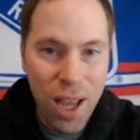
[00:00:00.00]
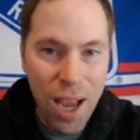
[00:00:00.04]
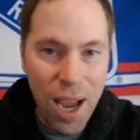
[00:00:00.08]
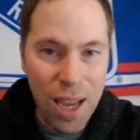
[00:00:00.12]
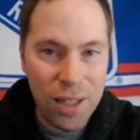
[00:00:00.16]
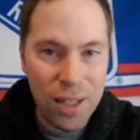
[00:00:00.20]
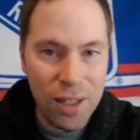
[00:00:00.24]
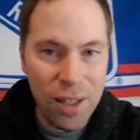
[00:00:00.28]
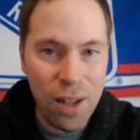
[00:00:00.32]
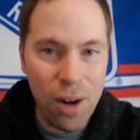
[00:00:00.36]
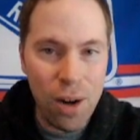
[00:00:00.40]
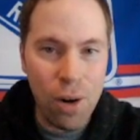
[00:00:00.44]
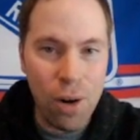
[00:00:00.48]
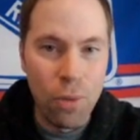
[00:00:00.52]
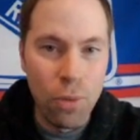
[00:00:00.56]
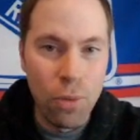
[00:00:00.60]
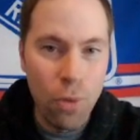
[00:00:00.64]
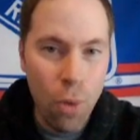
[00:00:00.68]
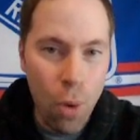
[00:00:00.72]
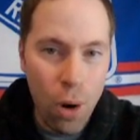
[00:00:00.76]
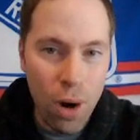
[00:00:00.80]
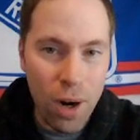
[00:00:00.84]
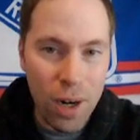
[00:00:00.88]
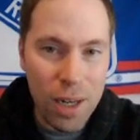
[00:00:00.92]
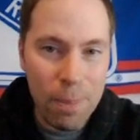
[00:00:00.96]
I let out a
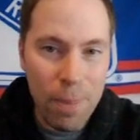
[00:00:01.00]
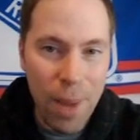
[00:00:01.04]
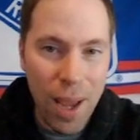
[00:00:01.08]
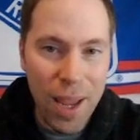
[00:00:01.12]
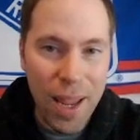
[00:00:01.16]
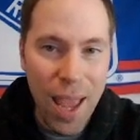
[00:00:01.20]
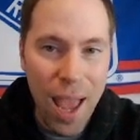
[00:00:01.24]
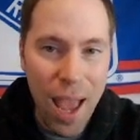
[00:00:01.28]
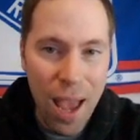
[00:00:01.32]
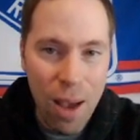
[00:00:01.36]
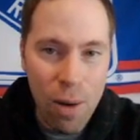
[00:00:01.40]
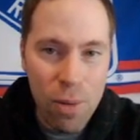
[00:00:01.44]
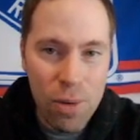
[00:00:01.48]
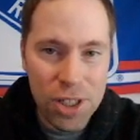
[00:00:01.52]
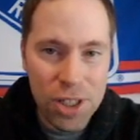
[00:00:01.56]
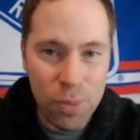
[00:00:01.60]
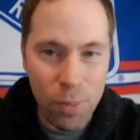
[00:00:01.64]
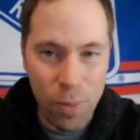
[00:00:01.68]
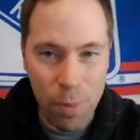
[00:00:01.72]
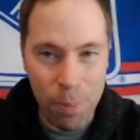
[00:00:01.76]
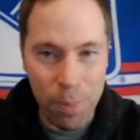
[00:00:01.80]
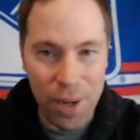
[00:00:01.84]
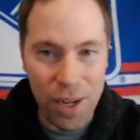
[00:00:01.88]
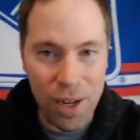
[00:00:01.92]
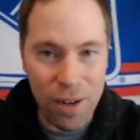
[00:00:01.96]
roar in my house
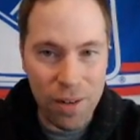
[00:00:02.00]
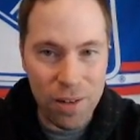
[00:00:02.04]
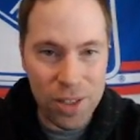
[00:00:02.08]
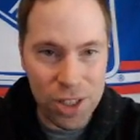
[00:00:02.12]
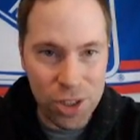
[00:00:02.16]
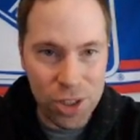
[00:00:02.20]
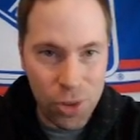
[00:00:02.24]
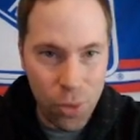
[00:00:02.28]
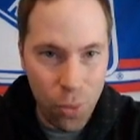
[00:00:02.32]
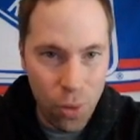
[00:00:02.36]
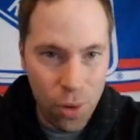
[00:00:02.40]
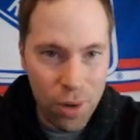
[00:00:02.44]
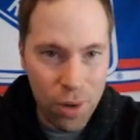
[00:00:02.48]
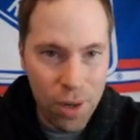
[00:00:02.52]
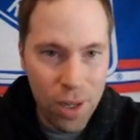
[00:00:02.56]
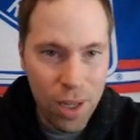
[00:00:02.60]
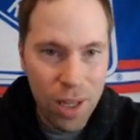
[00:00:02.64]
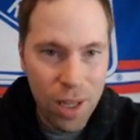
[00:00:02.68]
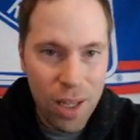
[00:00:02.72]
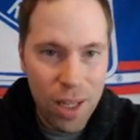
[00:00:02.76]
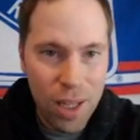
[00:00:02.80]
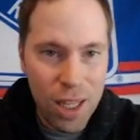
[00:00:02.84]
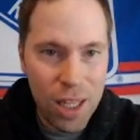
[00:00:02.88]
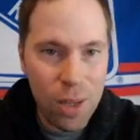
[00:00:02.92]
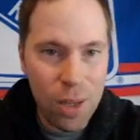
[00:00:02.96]
when Panarin scored.
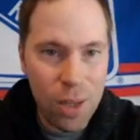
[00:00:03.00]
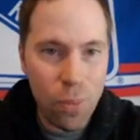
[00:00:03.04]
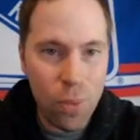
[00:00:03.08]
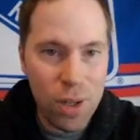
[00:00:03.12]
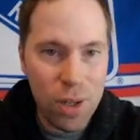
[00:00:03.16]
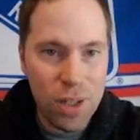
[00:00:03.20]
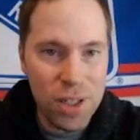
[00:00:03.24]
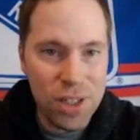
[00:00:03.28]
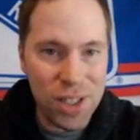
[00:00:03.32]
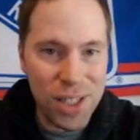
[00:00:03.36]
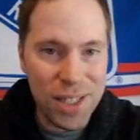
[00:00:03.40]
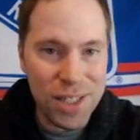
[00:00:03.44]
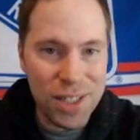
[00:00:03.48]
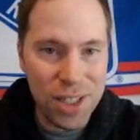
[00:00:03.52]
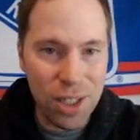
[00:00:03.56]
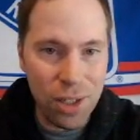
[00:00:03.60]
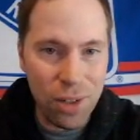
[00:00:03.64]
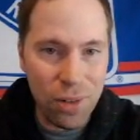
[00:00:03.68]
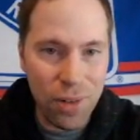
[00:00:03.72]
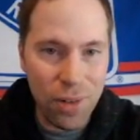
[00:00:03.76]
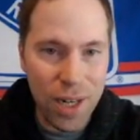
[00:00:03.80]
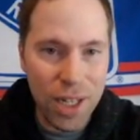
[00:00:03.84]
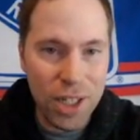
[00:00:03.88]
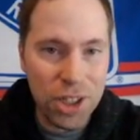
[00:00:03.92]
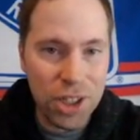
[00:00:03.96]
It was
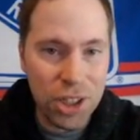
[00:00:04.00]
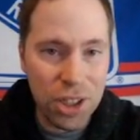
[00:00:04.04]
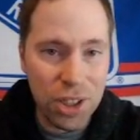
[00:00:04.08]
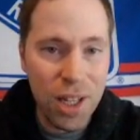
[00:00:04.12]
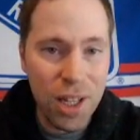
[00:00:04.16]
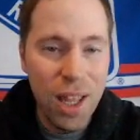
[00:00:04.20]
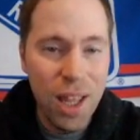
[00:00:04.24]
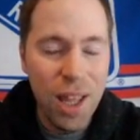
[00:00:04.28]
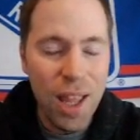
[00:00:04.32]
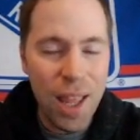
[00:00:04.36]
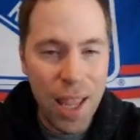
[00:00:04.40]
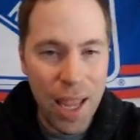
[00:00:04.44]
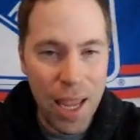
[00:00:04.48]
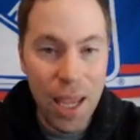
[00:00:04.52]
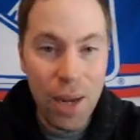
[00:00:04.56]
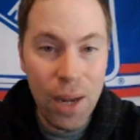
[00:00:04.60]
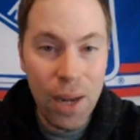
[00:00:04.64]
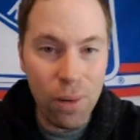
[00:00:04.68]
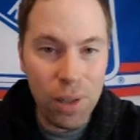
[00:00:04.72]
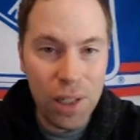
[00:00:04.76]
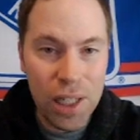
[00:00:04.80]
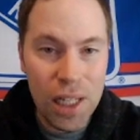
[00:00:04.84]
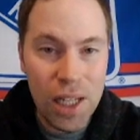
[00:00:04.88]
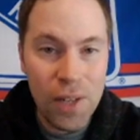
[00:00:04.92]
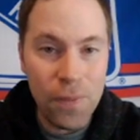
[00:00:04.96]
exhilaration and
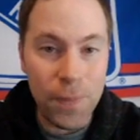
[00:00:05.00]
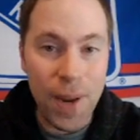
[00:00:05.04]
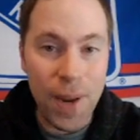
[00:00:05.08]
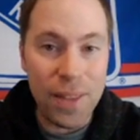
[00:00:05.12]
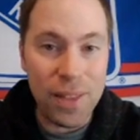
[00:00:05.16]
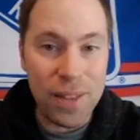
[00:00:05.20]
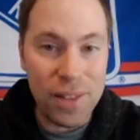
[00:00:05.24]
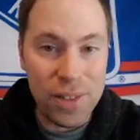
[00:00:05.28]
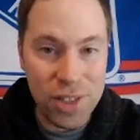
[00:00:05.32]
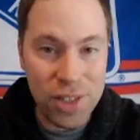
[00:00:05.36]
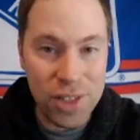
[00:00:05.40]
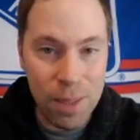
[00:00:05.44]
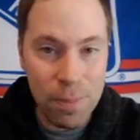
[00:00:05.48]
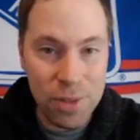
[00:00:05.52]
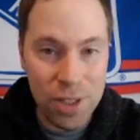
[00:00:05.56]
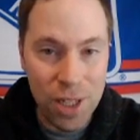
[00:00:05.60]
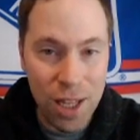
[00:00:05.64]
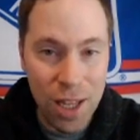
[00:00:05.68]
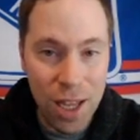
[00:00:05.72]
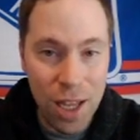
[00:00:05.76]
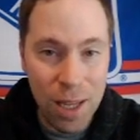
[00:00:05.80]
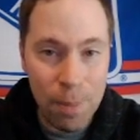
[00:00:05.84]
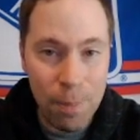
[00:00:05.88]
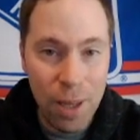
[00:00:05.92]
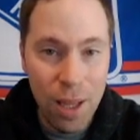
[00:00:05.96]
relief at the same
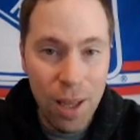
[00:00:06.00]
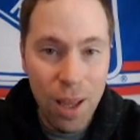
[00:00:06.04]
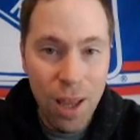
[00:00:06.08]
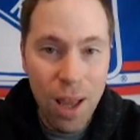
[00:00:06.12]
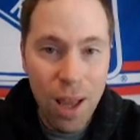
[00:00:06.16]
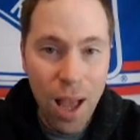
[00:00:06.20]
time.